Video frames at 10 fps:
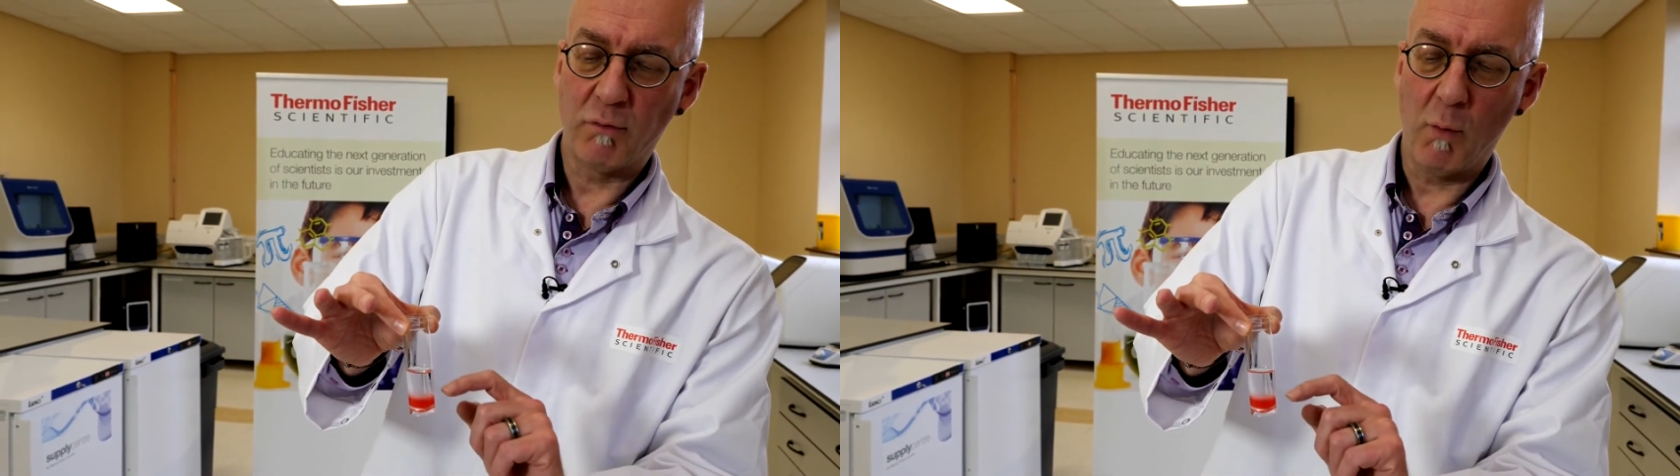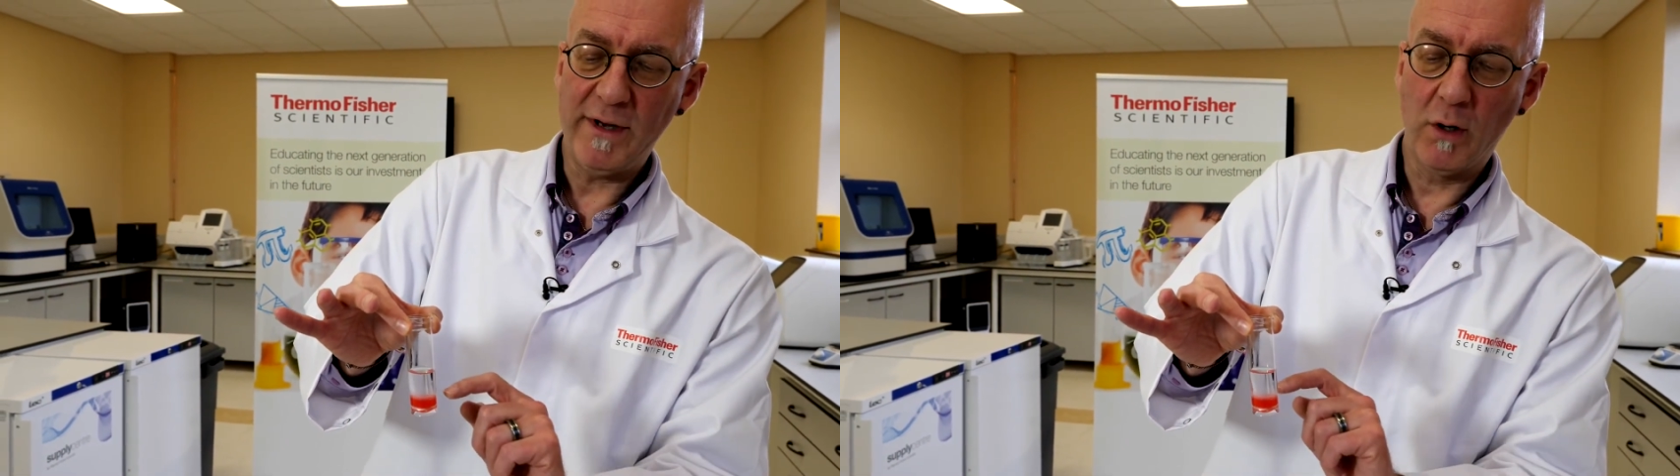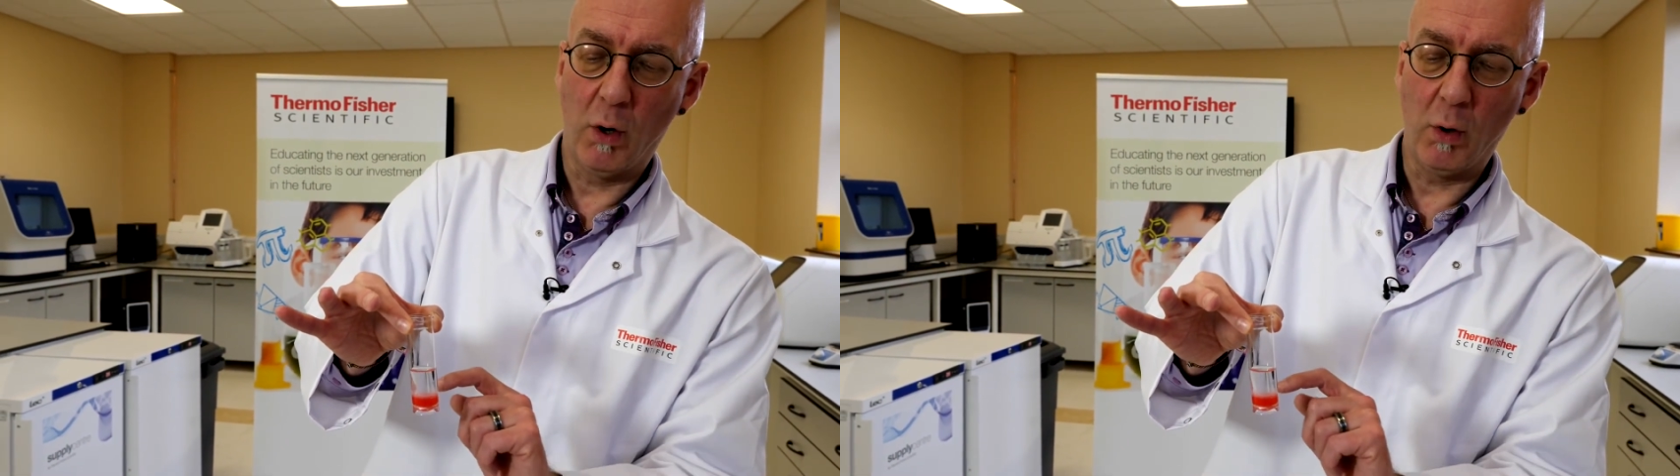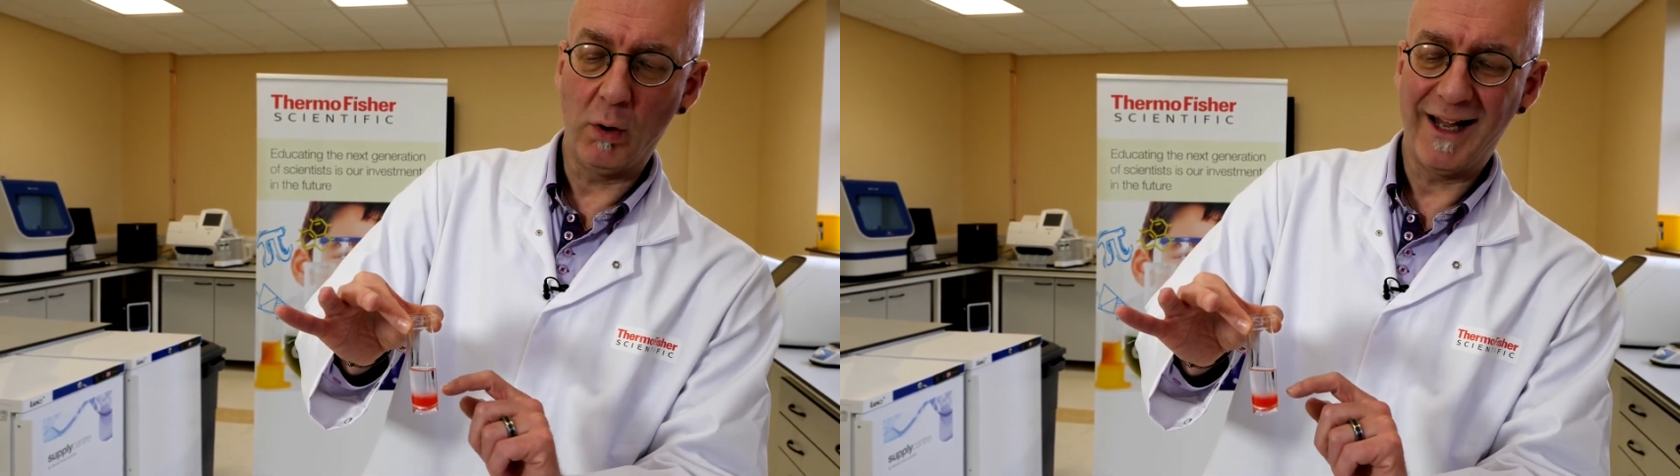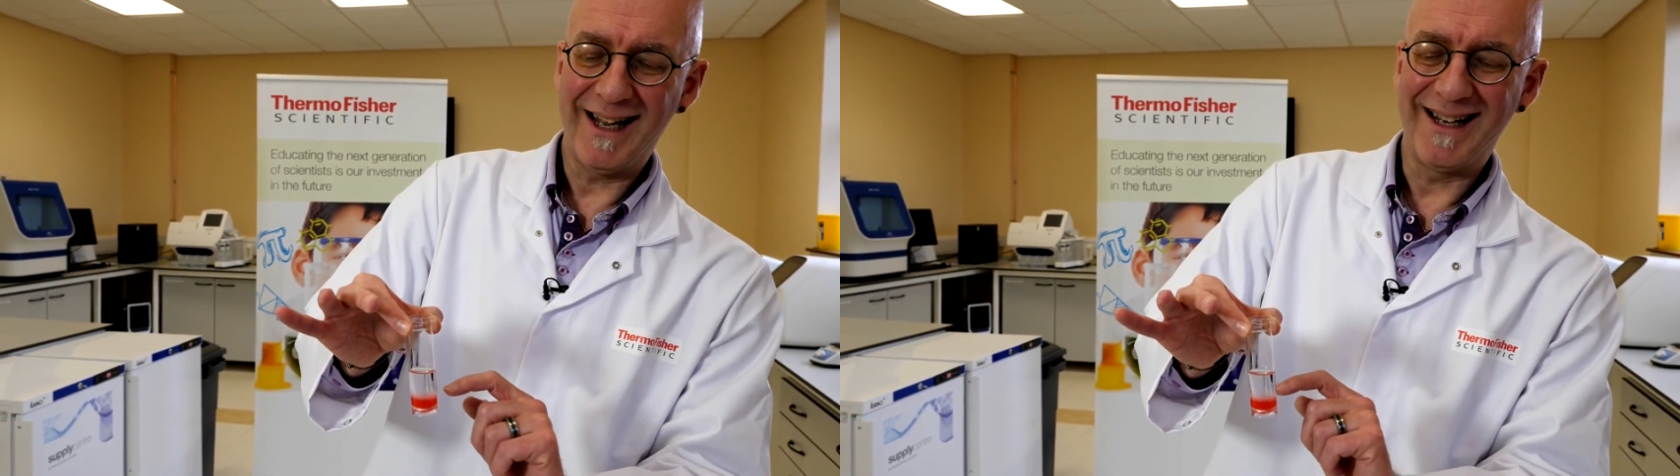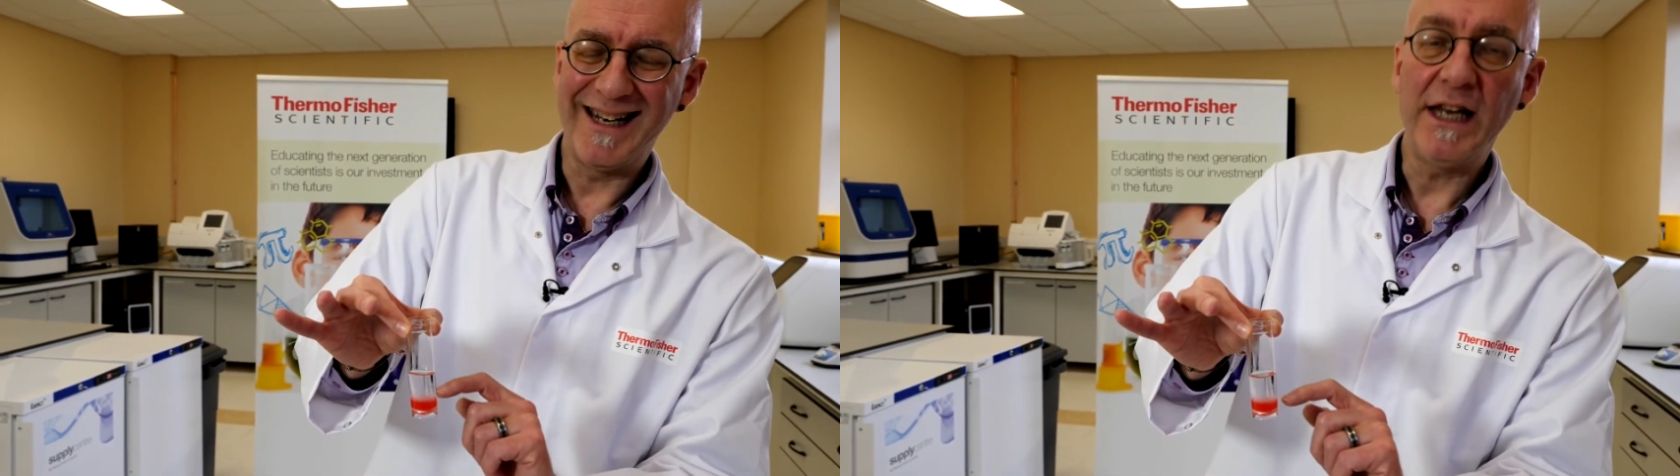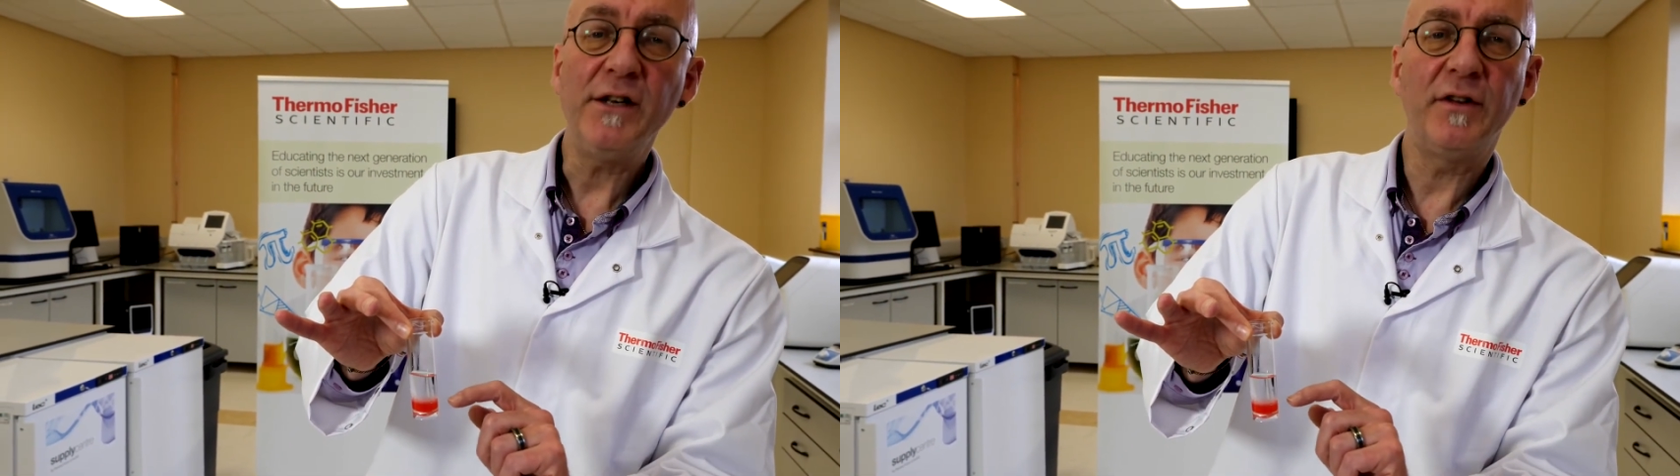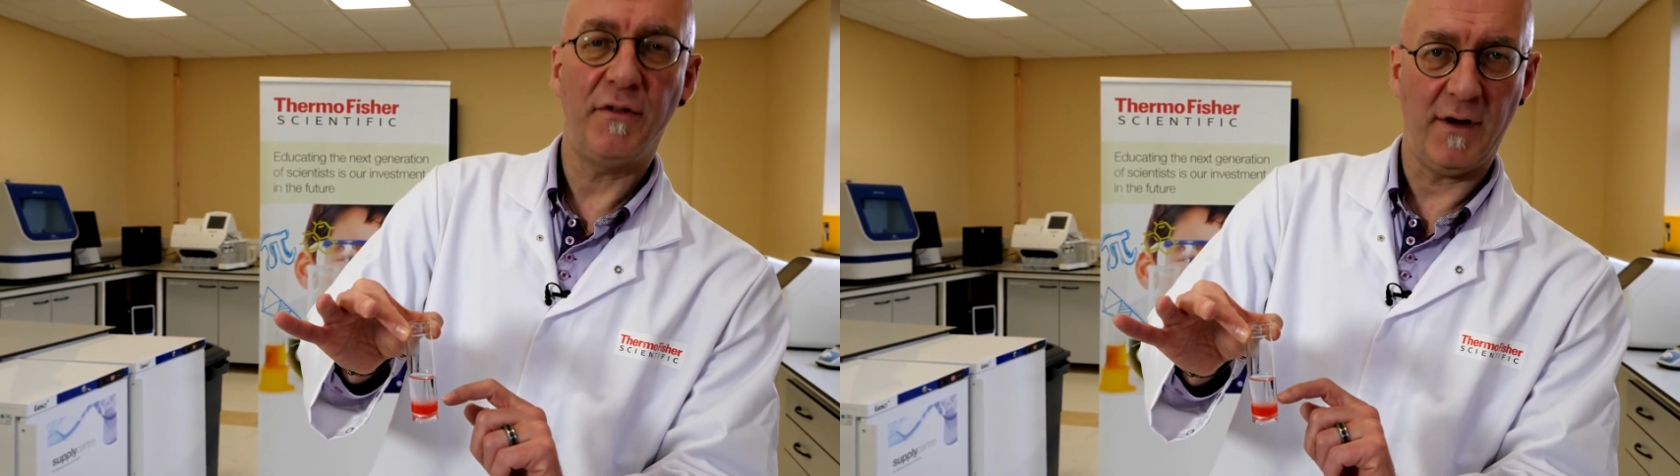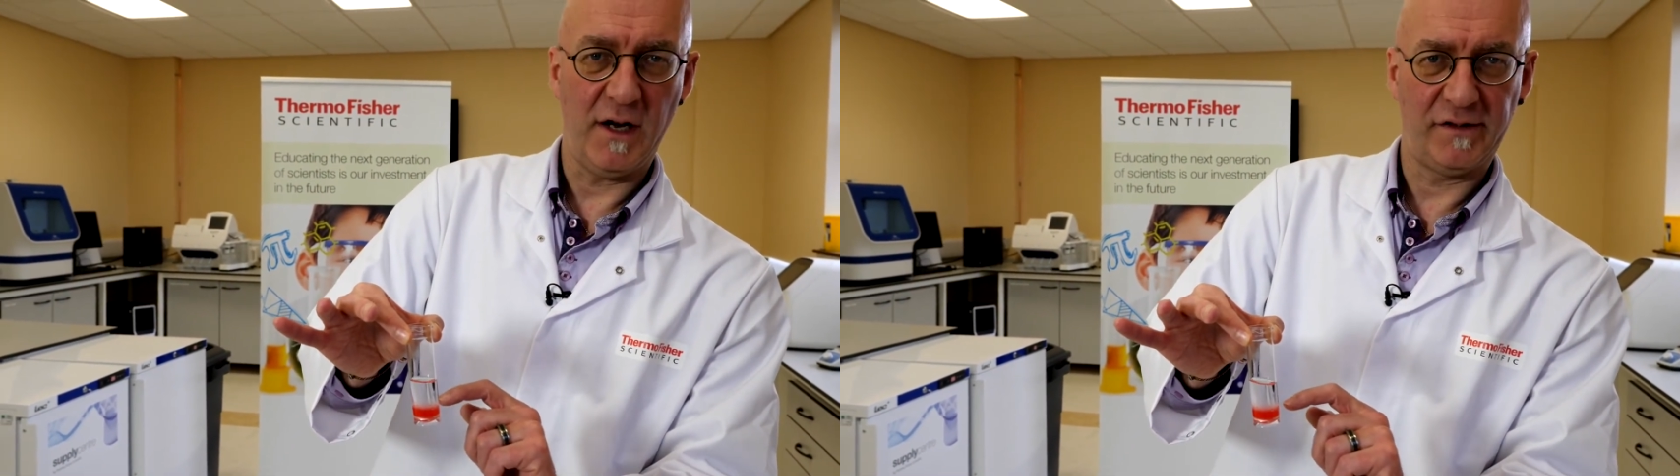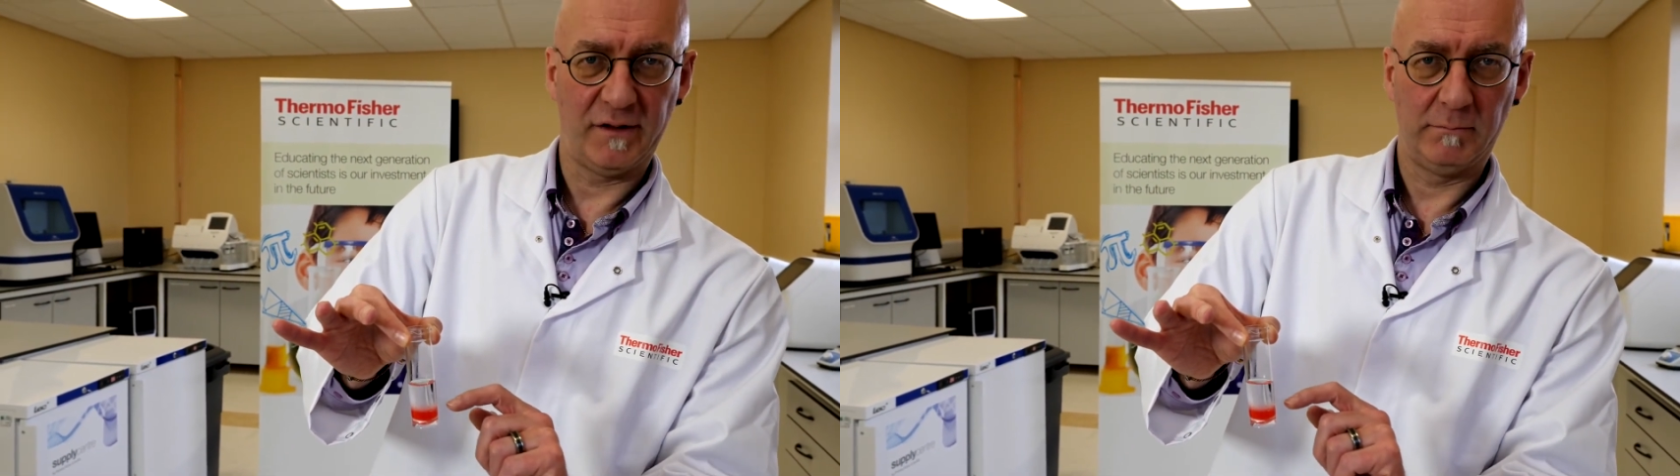what we call an
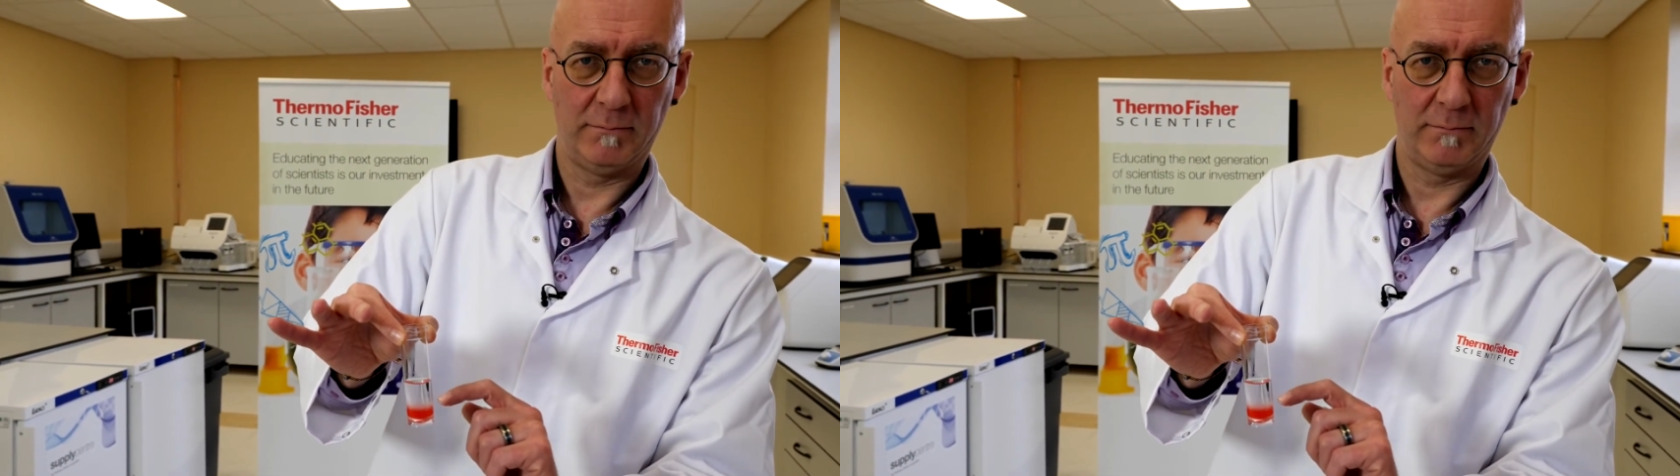interface,